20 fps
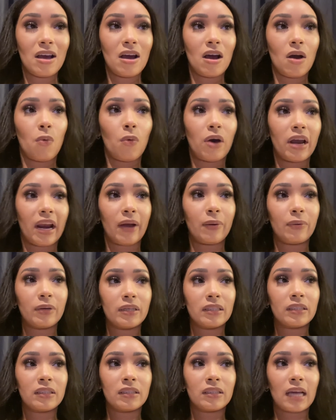when I
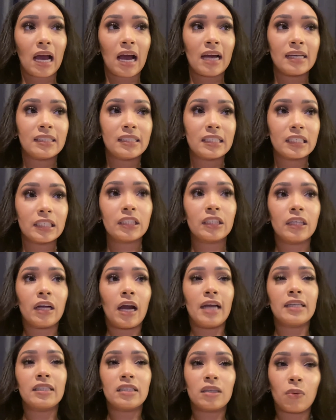was at dinner,
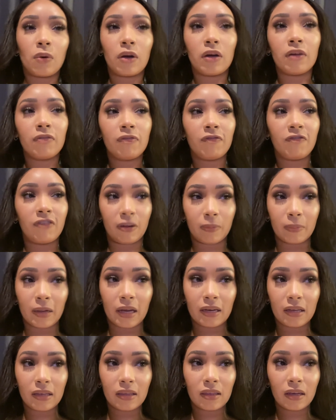I didn't want to film
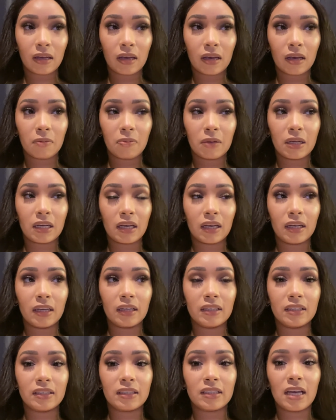anything
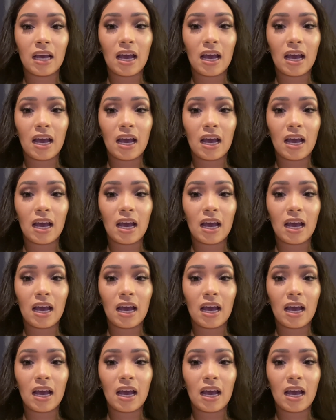because